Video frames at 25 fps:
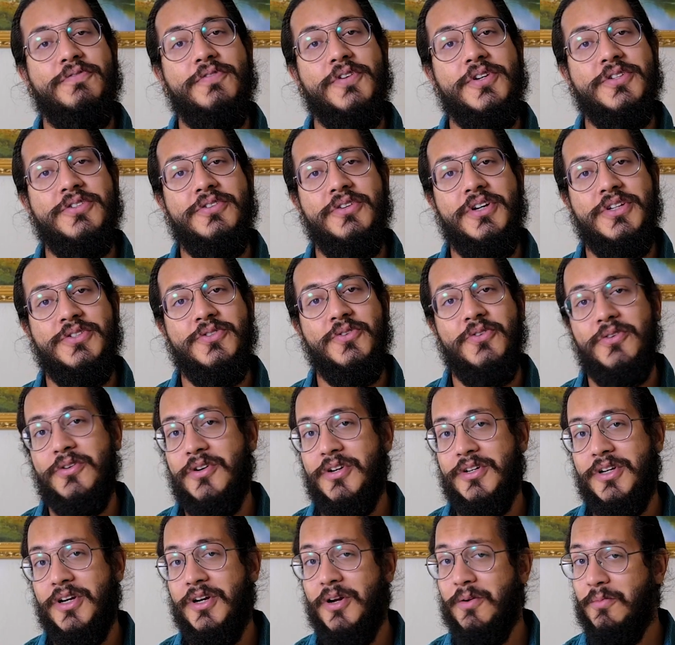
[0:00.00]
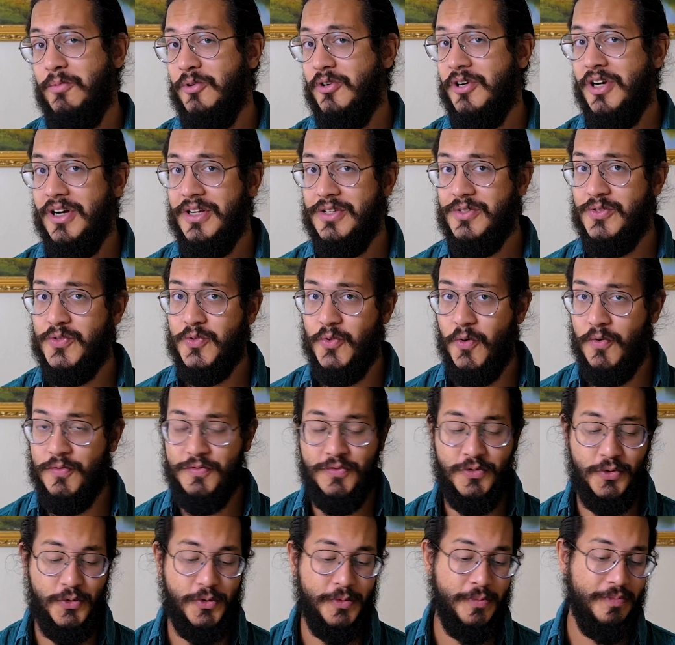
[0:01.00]
first restaurant and I'm already so
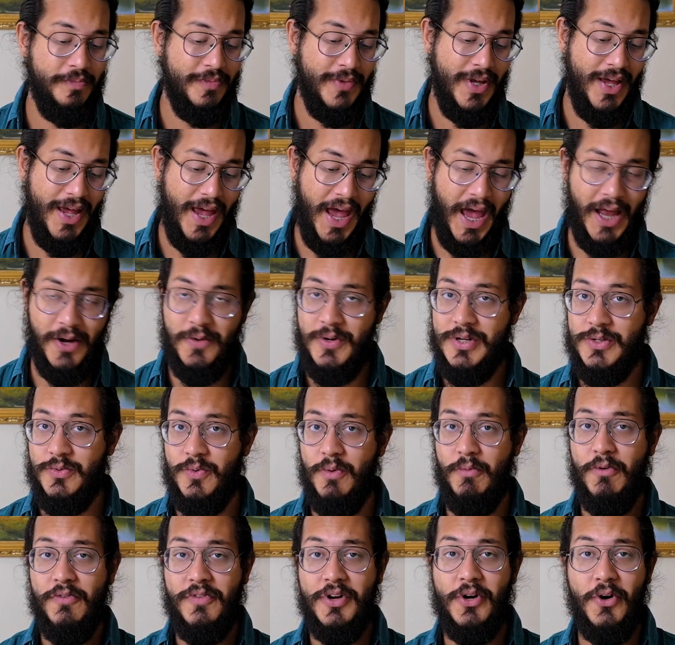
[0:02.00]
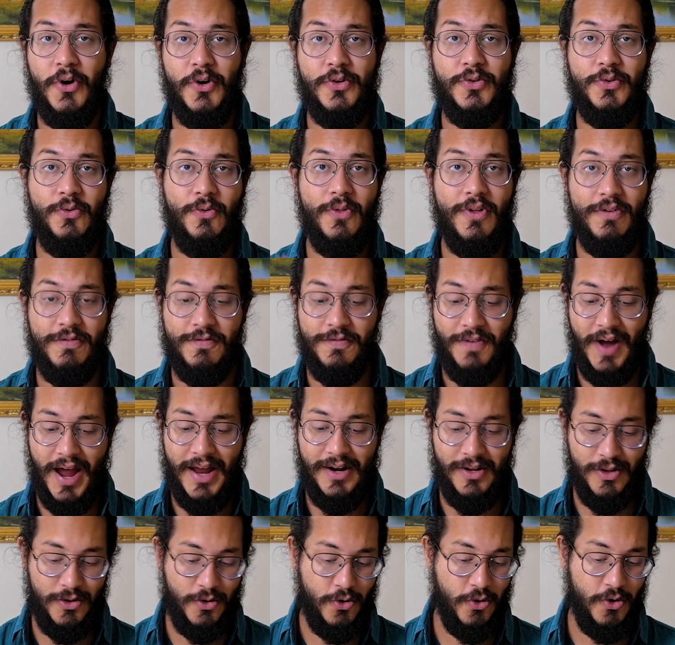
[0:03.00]
full. Anyways, we're moving on to the
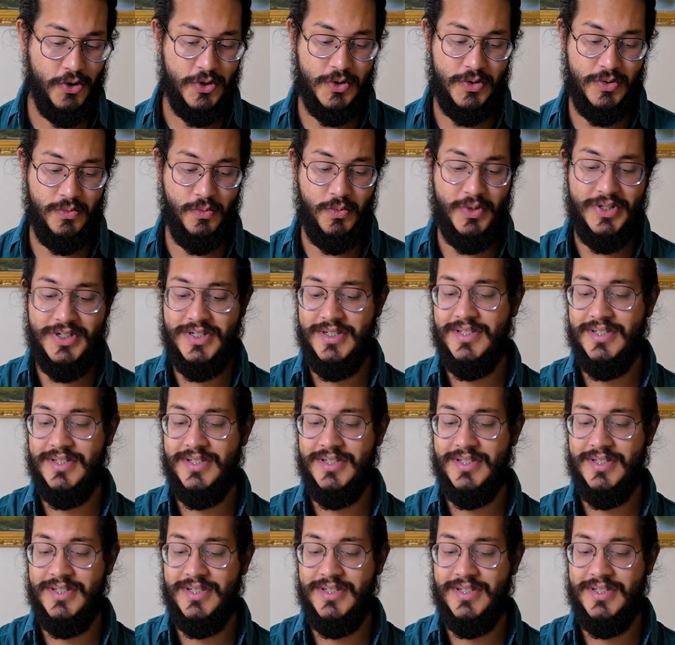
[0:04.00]
final course, which